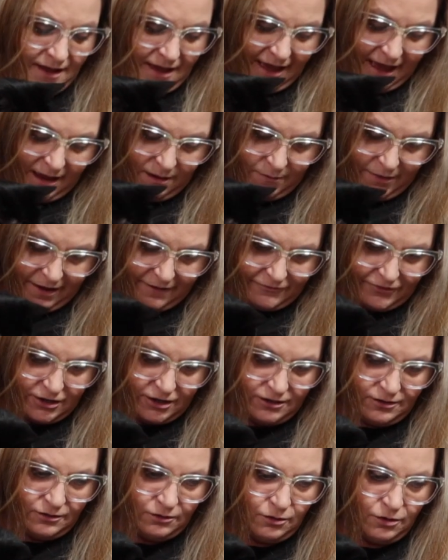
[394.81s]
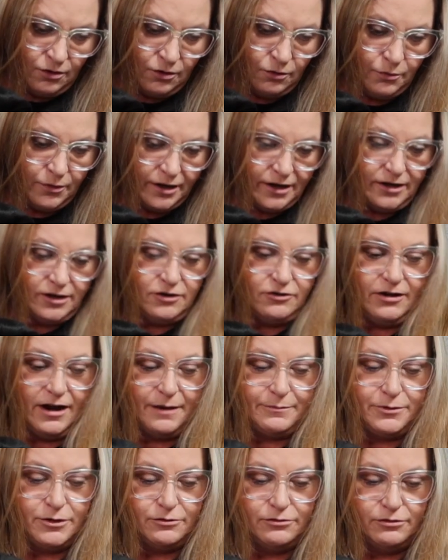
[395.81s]
However, we're going to
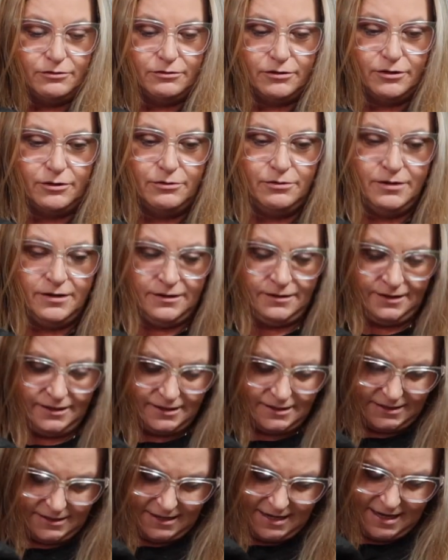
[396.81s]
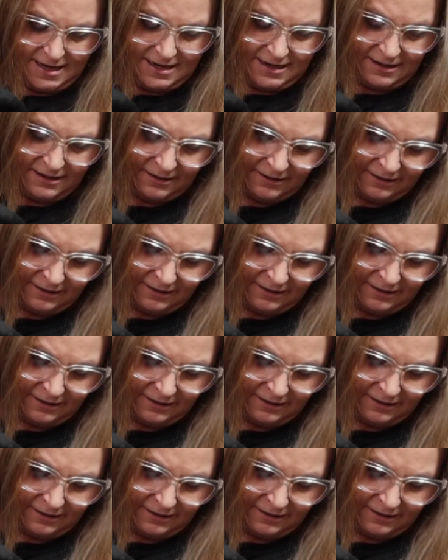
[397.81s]
grab you, Lulu, and see